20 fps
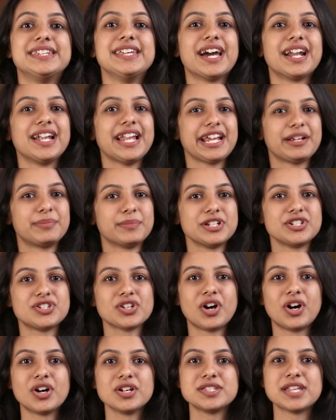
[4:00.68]
They are like
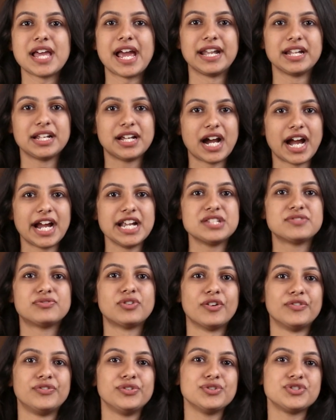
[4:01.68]
mentors and guides
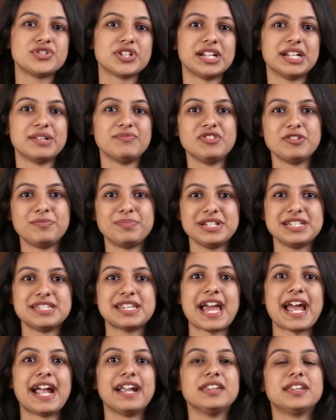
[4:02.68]
for future MVPs
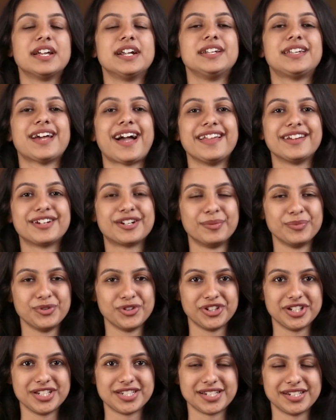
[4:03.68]
and the entire
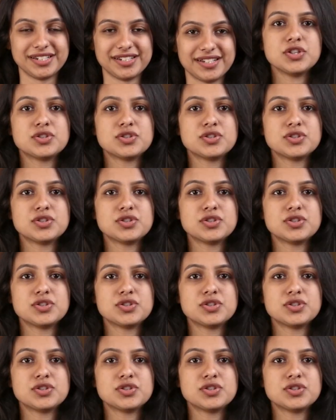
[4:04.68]
community.